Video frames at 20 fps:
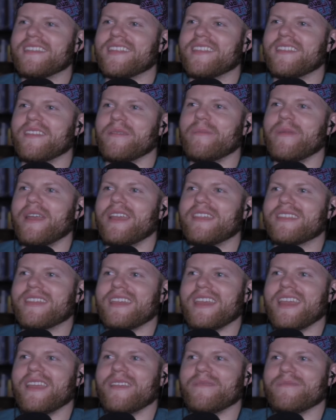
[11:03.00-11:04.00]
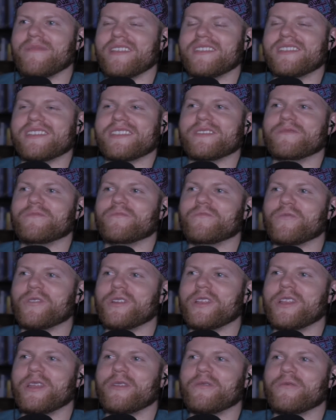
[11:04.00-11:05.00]
into the meth game, that's some
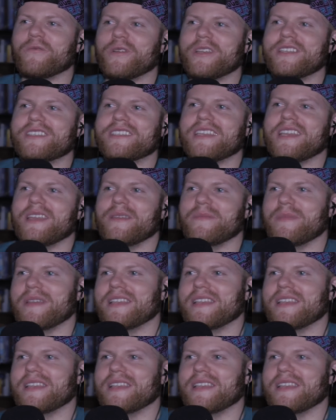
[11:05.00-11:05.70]
really risky